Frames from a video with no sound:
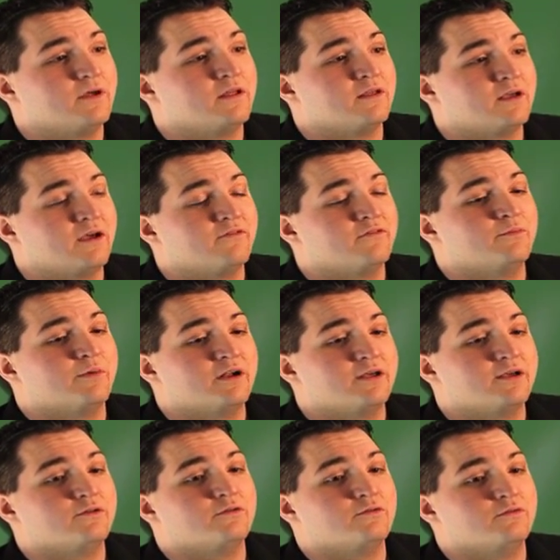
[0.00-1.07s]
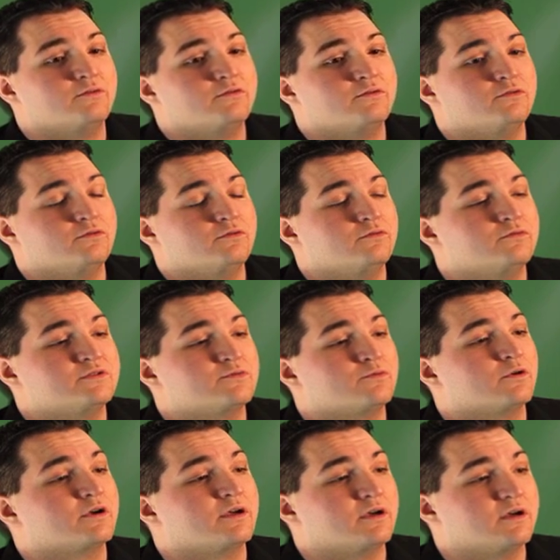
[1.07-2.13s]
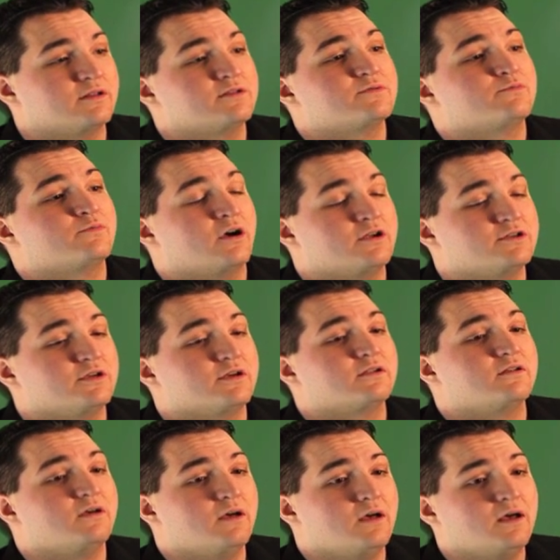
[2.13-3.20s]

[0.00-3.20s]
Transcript: I think everybody who's working on this project